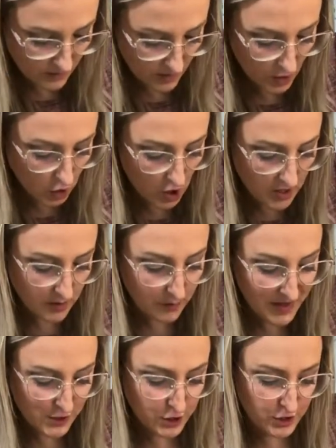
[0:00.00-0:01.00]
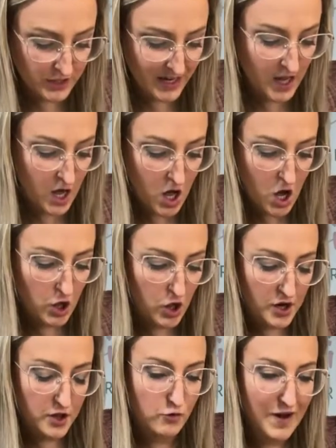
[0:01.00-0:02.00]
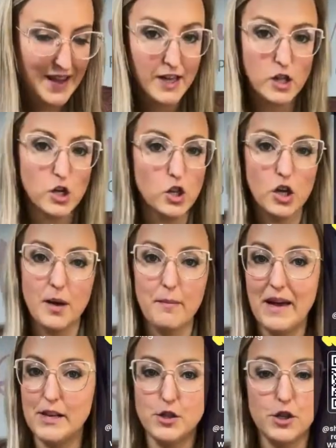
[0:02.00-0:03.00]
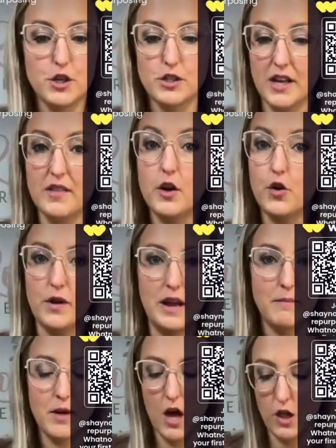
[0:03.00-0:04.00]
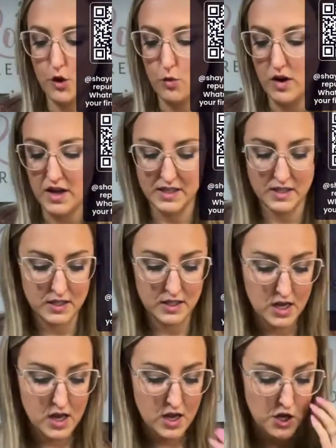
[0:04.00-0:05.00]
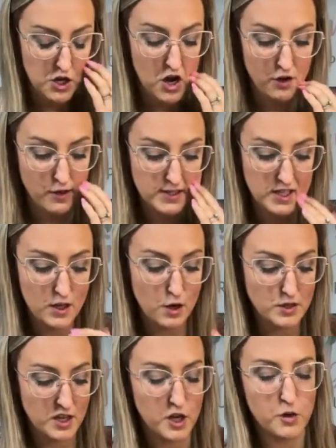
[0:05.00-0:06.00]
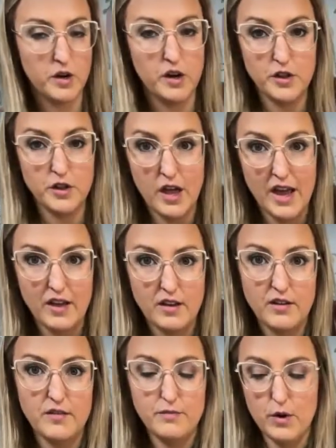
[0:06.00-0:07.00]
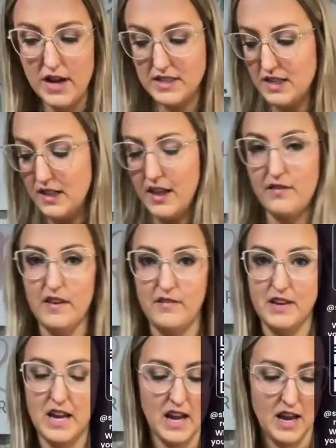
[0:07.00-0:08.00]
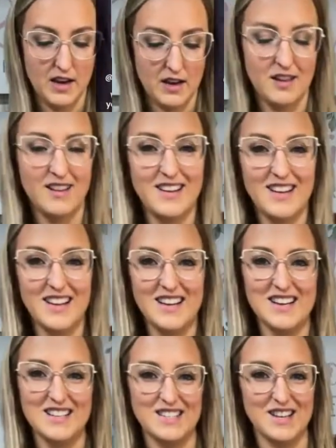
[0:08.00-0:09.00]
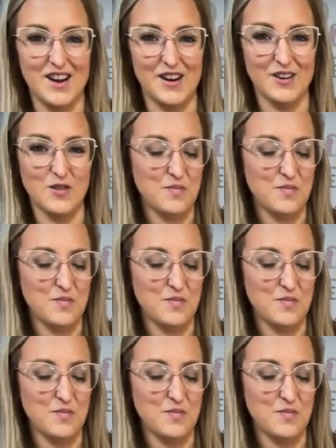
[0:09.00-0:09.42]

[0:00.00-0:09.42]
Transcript: a lot of the pictures, like a lot of the regular looking pictures, like the cream colored ones, you know, you see those in Goodwill, they're like priced at like 15. So